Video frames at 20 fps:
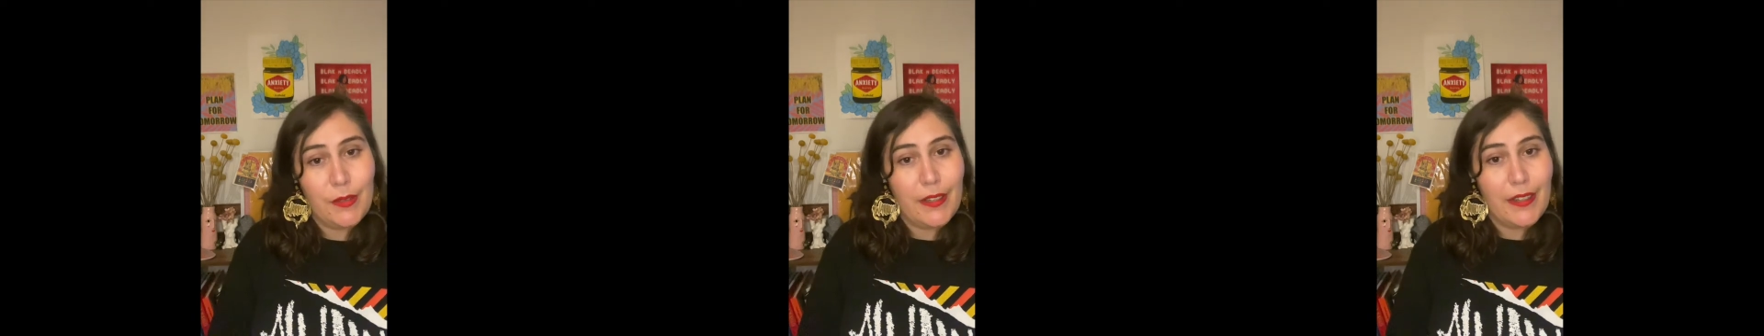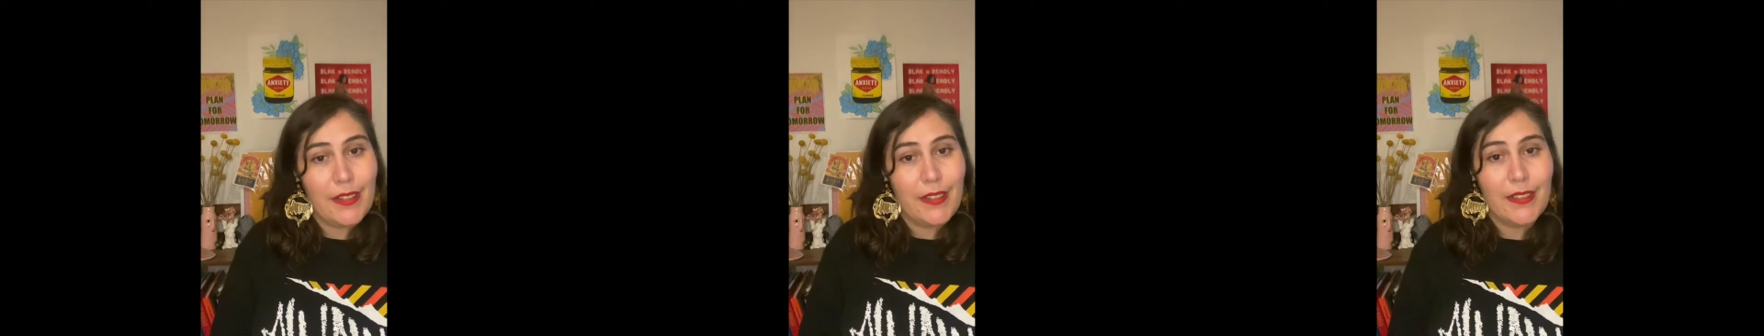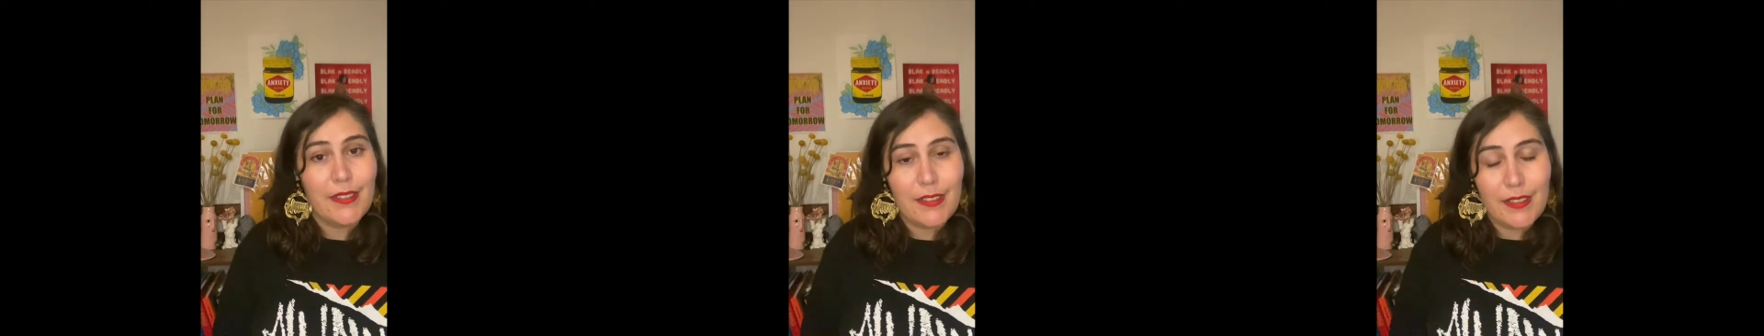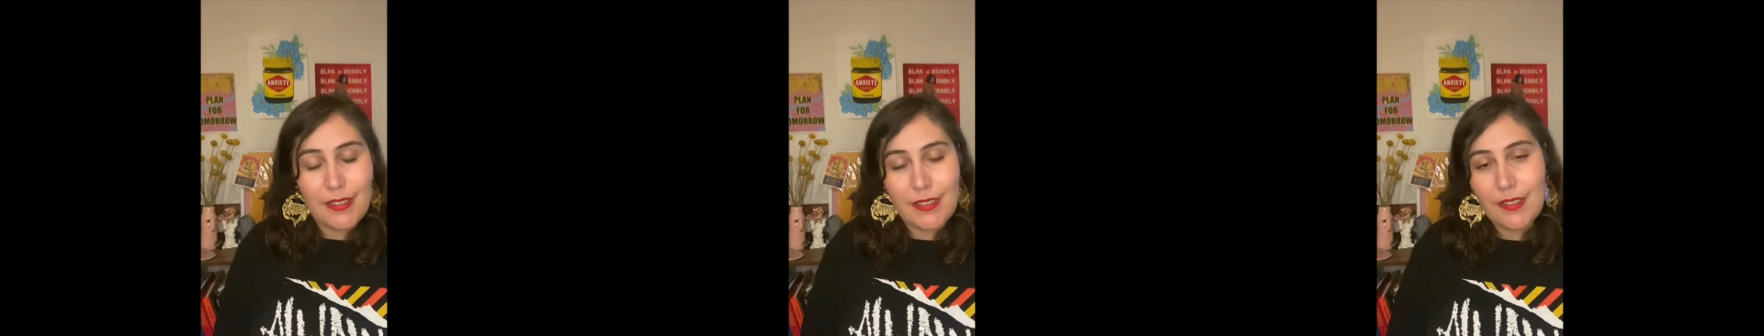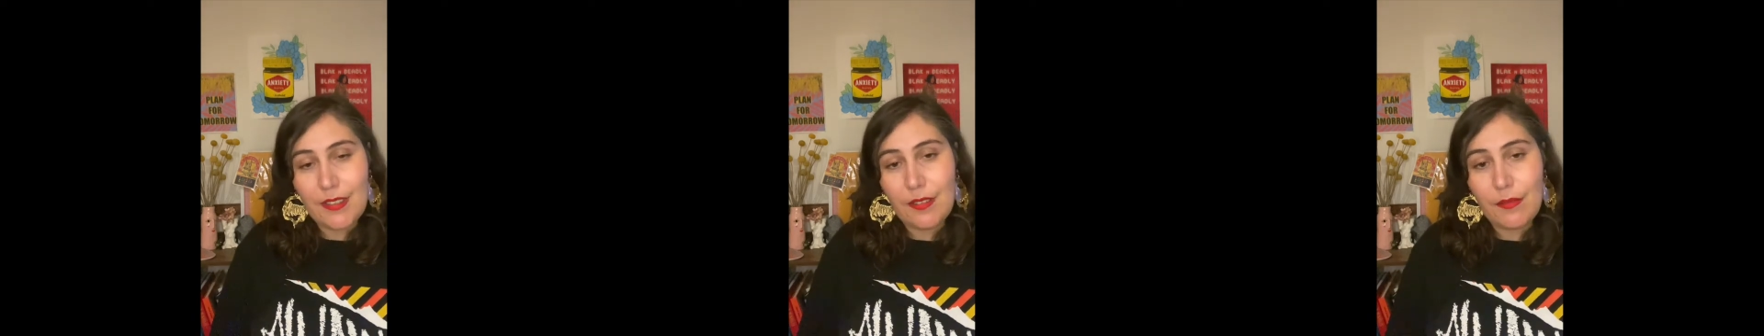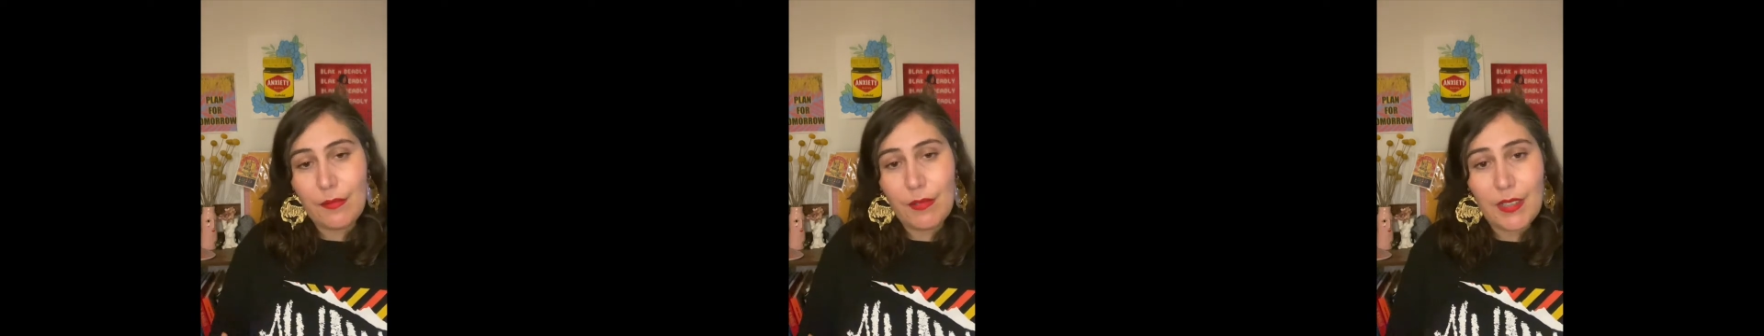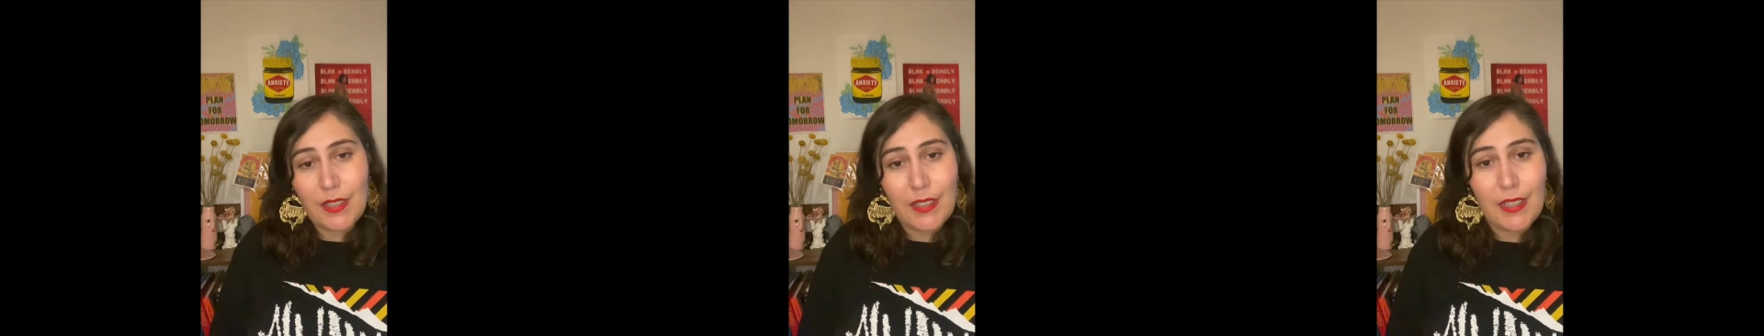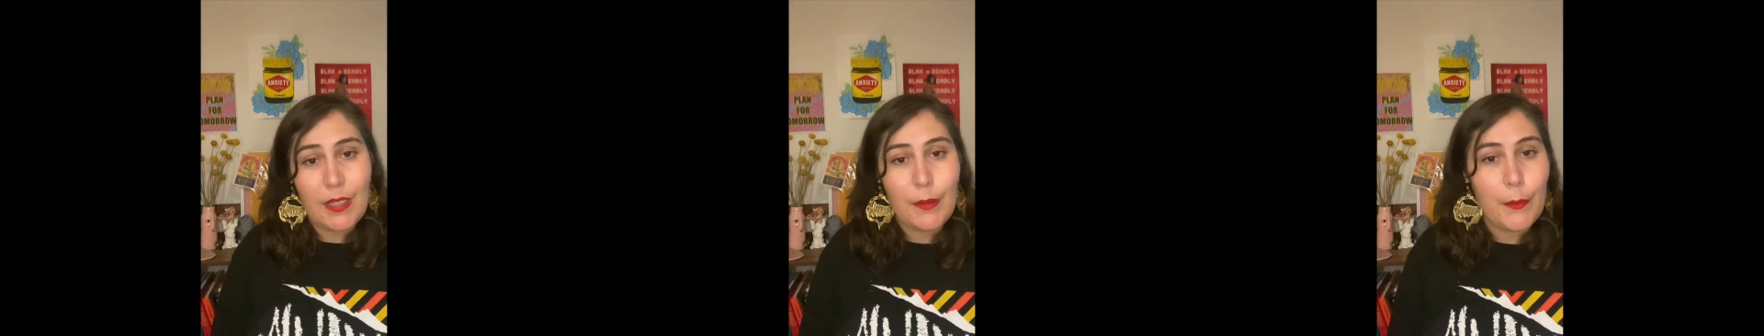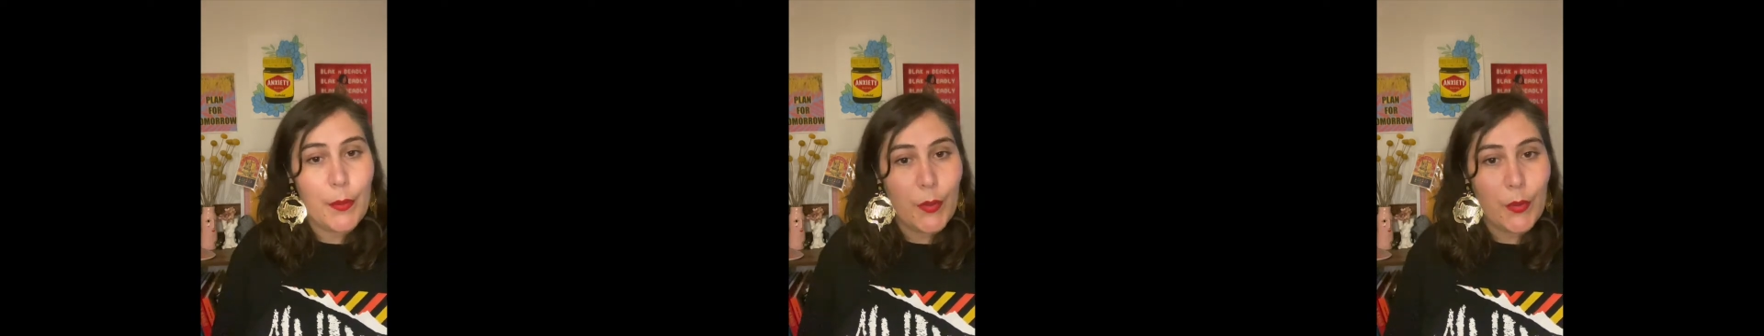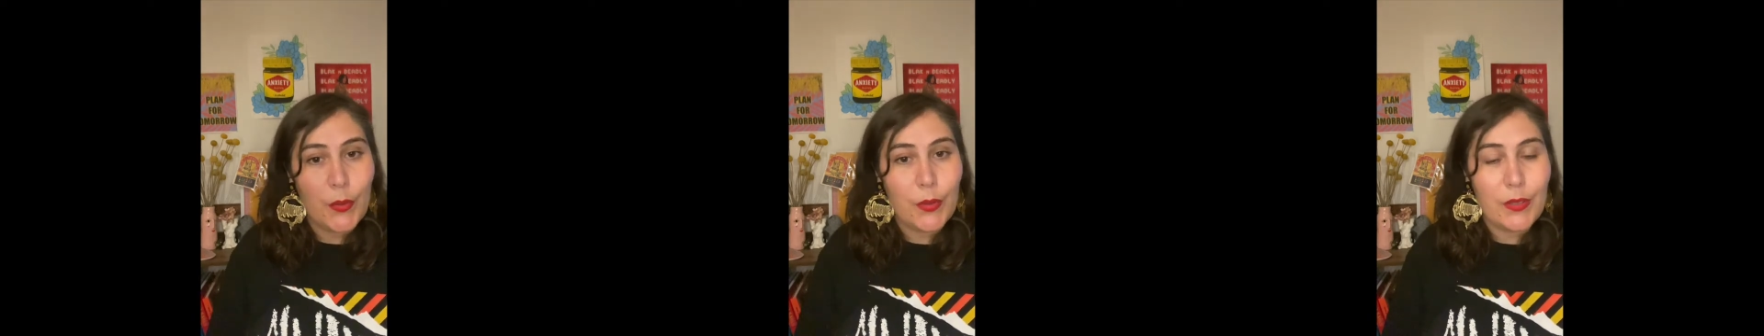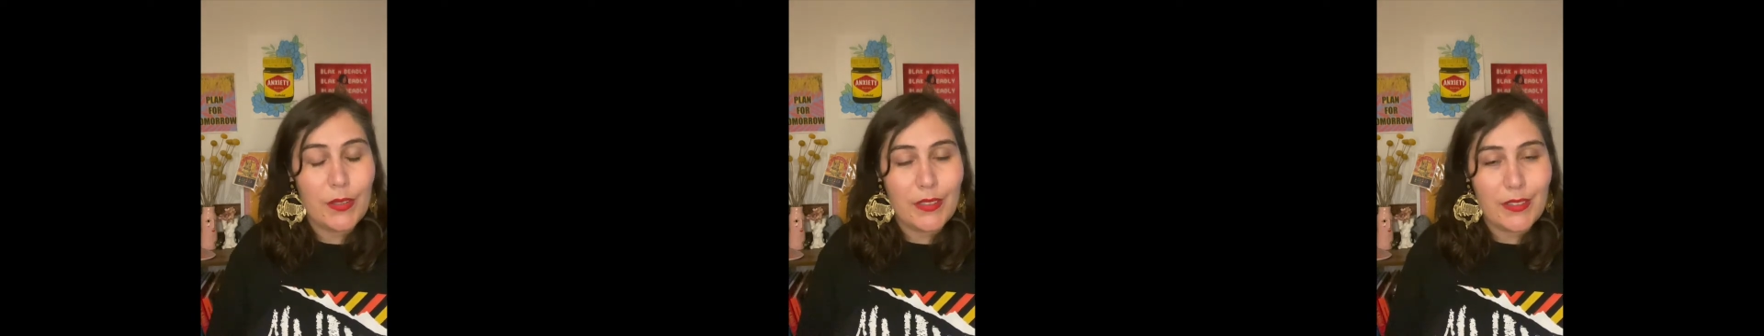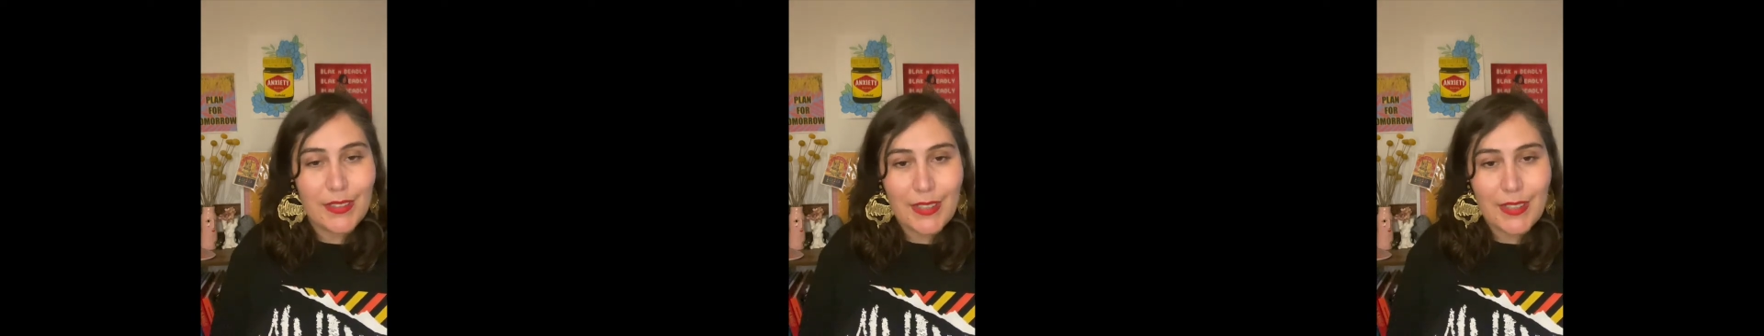and it is really important